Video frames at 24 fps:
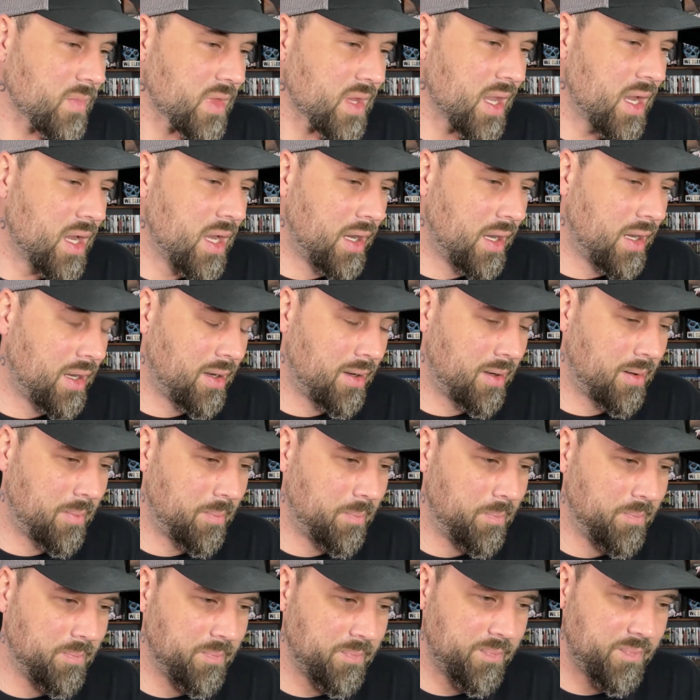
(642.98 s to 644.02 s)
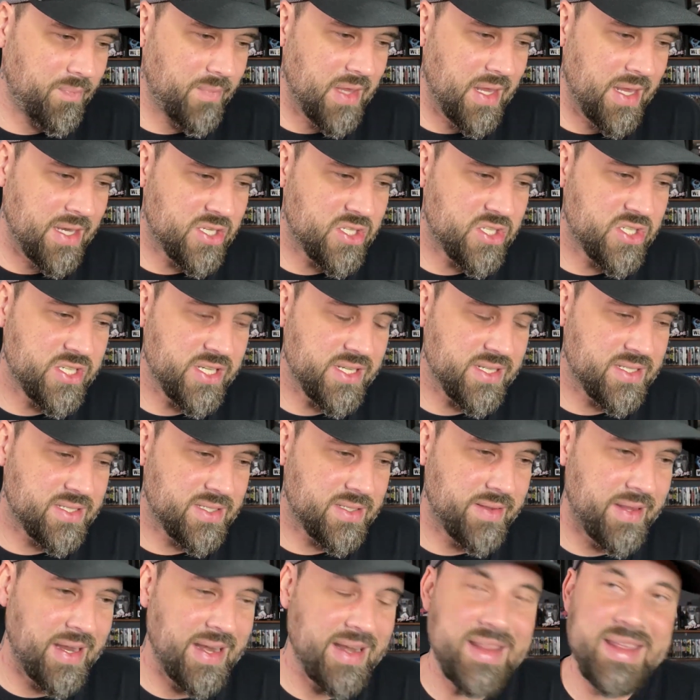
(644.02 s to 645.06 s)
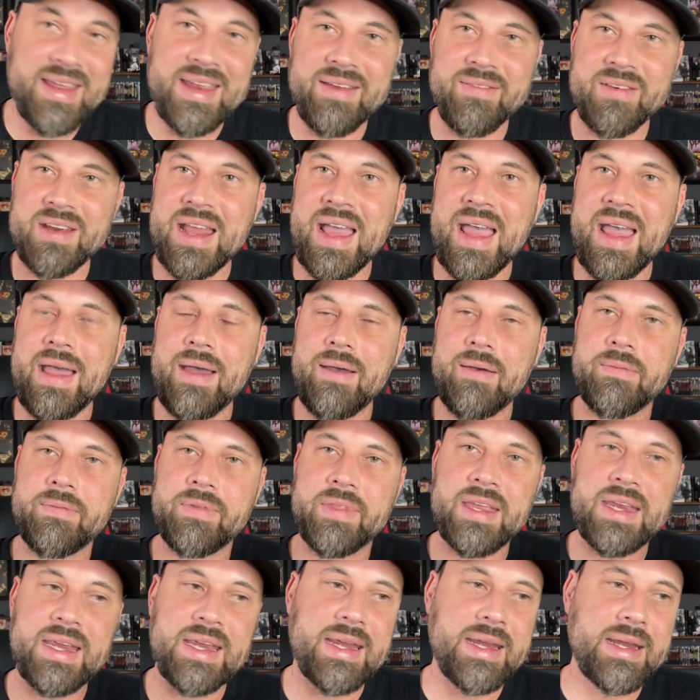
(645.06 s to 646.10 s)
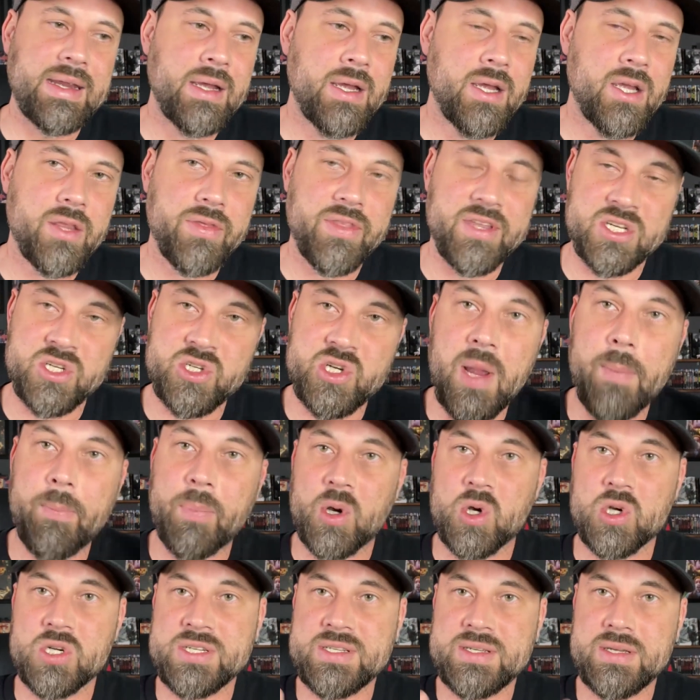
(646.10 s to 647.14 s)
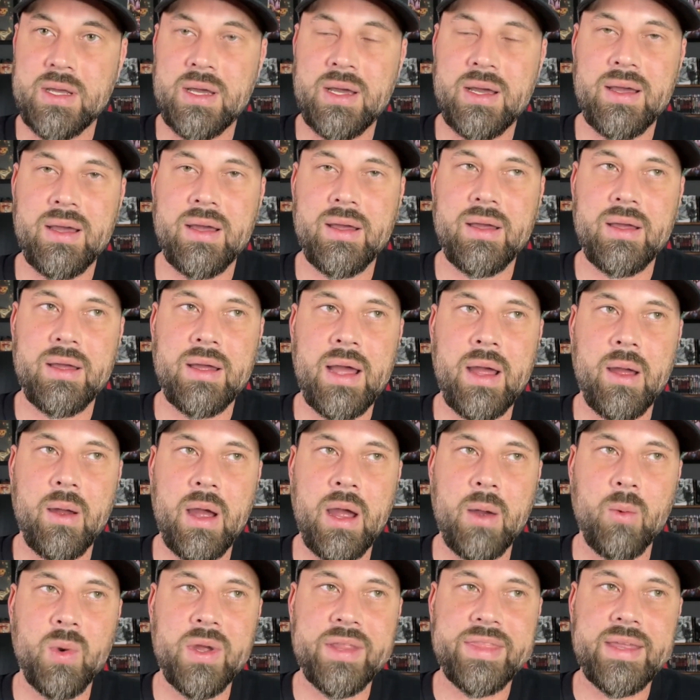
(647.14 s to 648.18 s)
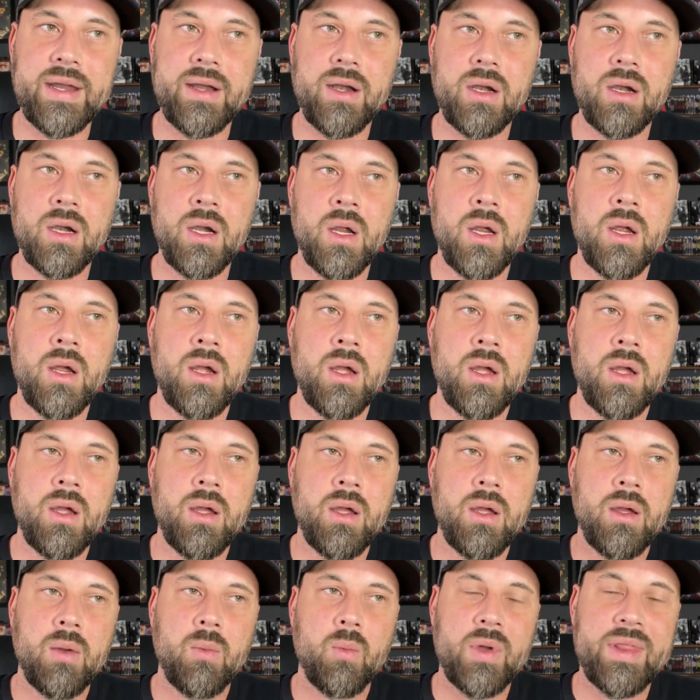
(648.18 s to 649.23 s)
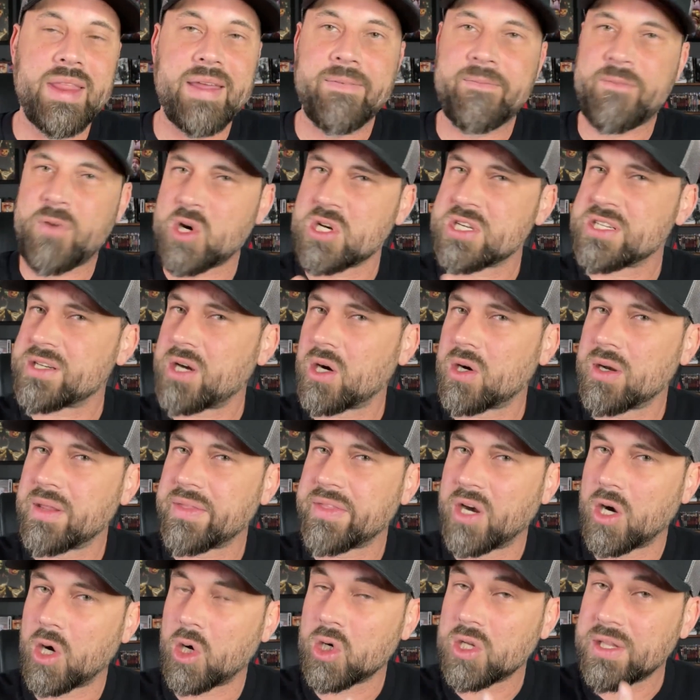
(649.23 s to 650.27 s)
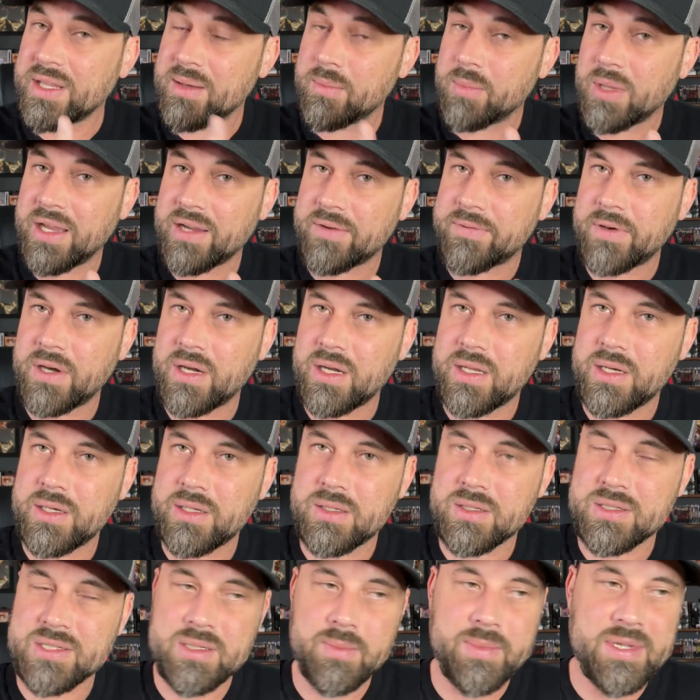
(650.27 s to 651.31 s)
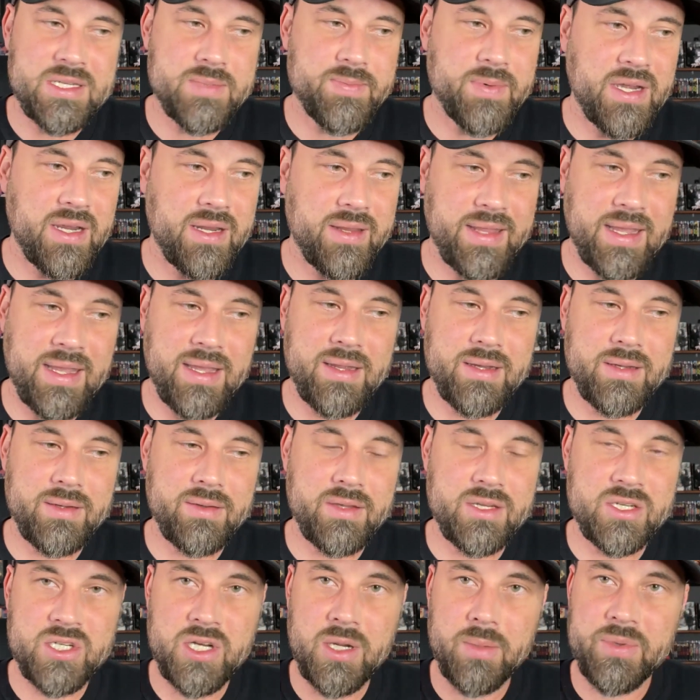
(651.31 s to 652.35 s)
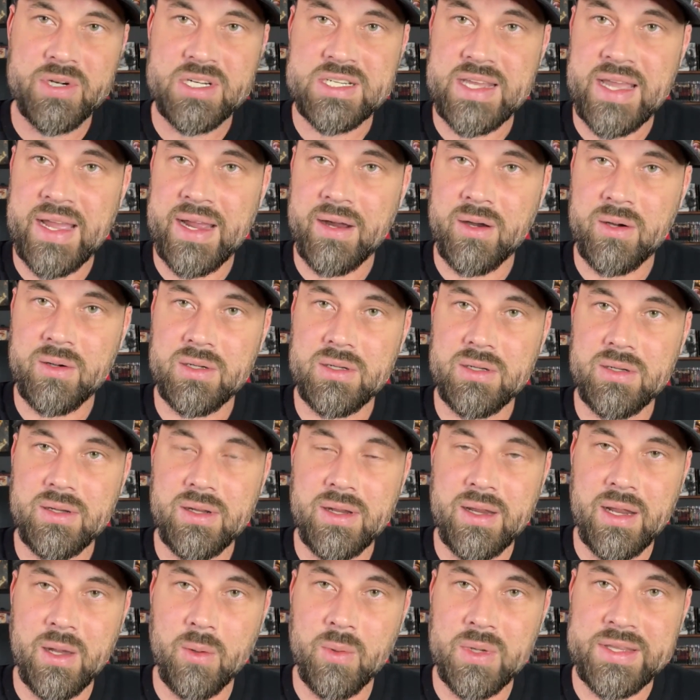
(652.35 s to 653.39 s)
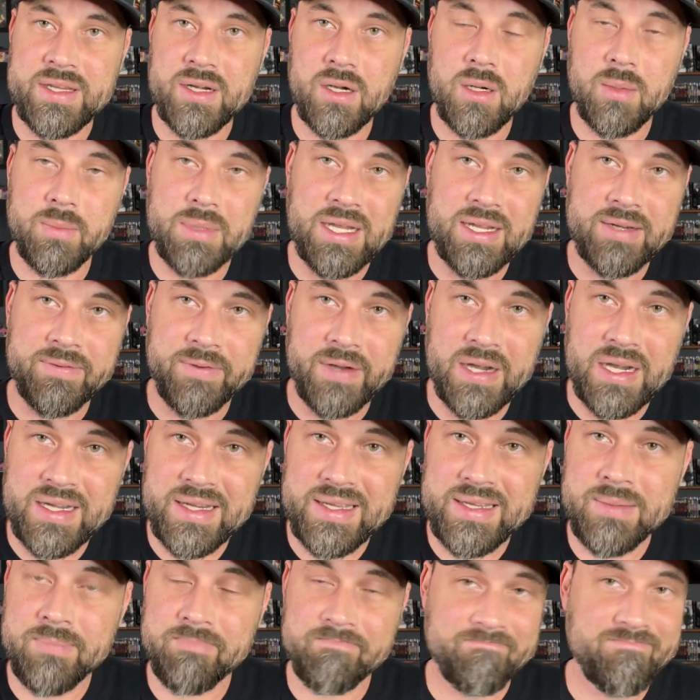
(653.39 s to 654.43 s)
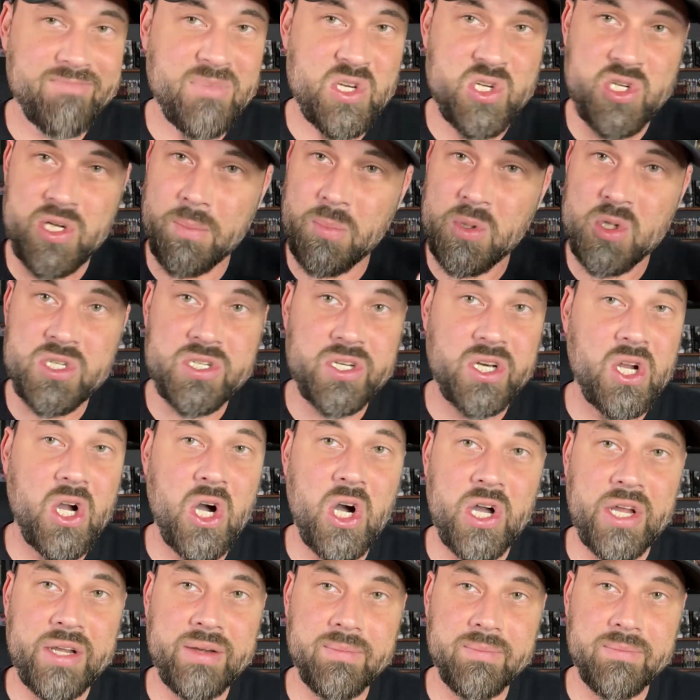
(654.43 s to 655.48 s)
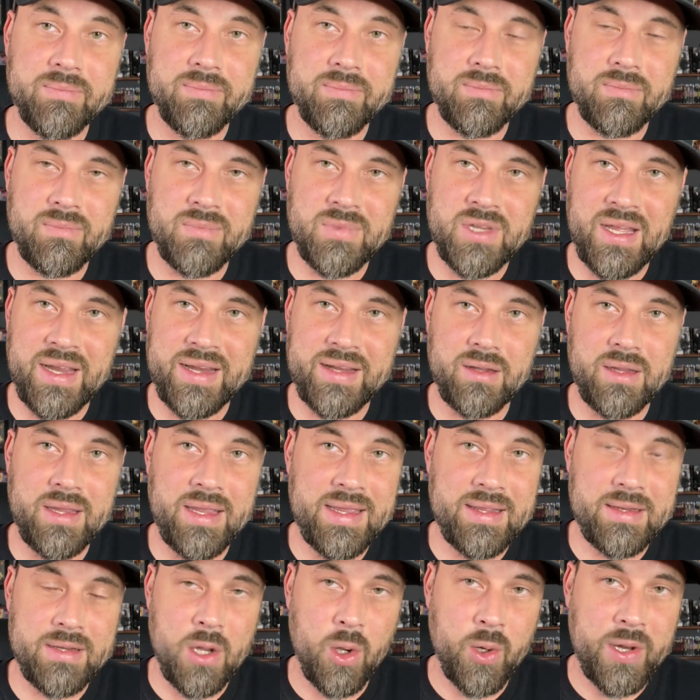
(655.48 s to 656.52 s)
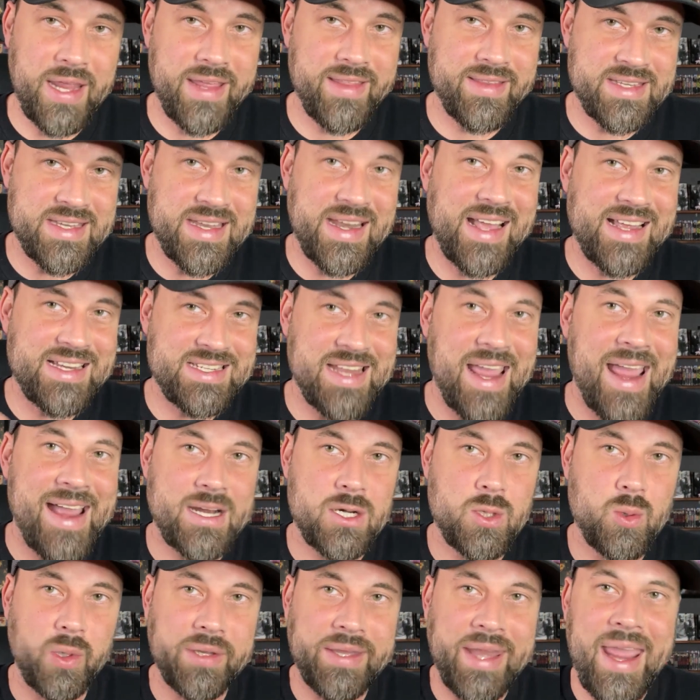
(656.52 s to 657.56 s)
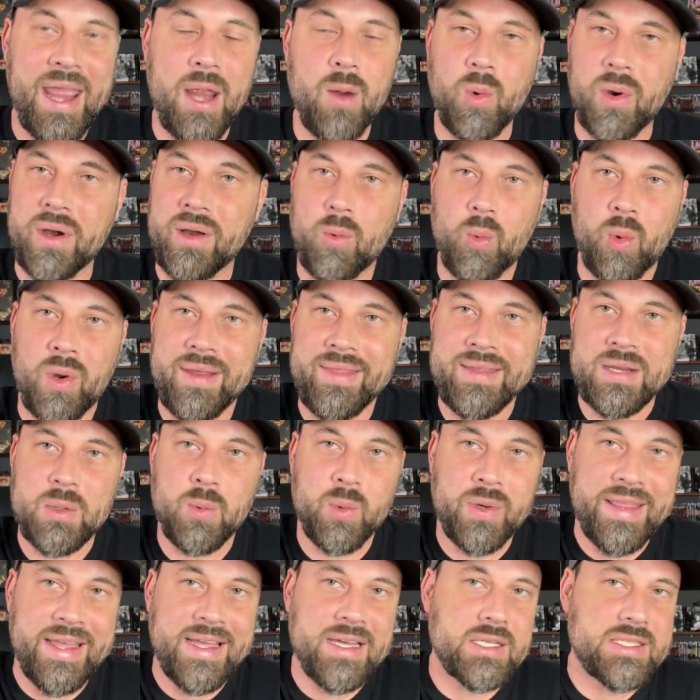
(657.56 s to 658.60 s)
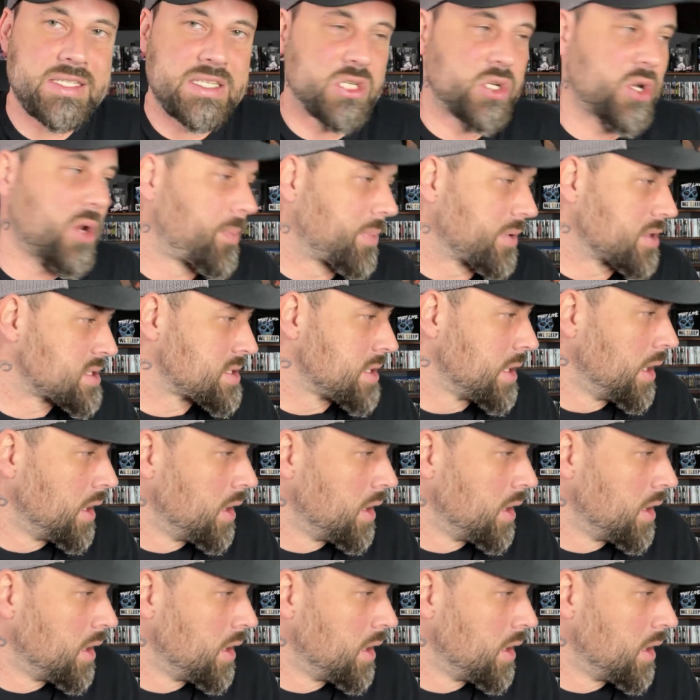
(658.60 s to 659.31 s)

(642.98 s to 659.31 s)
It's just, they didn't even have the shippers. I went there when they first started the early Black Friday deals to Best Buy, and they had the shippers out. I went there on Black Friday. Shippers are gone. Like, okay, today's the actual day. Where the hell's the shippers?